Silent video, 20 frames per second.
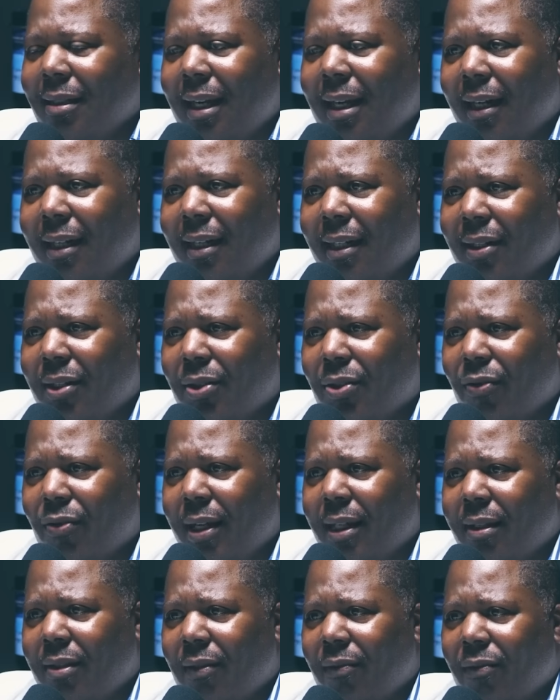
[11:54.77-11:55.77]
He's not in his
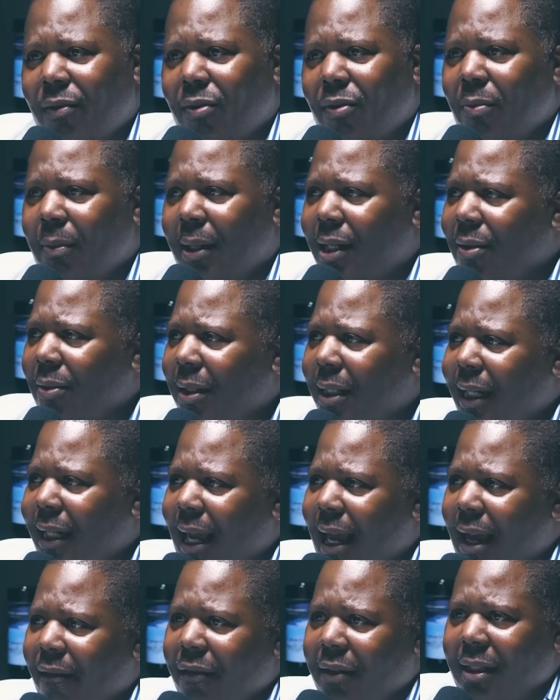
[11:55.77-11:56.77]
dressing room. I go to the
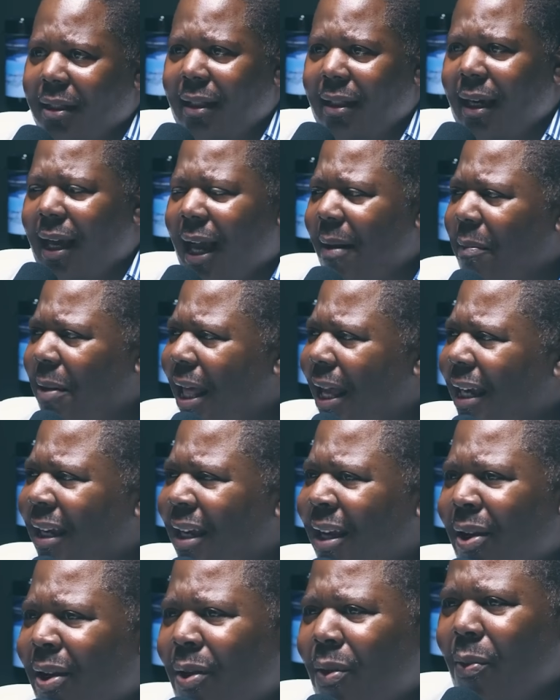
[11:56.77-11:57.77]
cafeteria. I'm
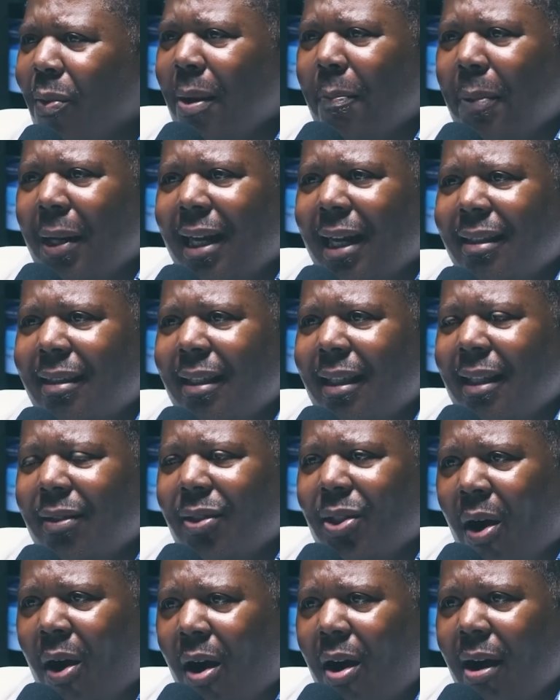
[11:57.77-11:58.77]
like, but I see
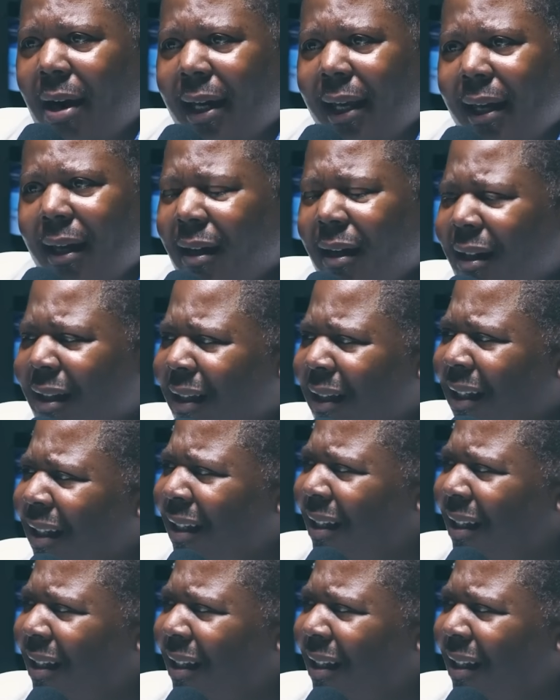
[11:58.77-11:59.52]
his car there.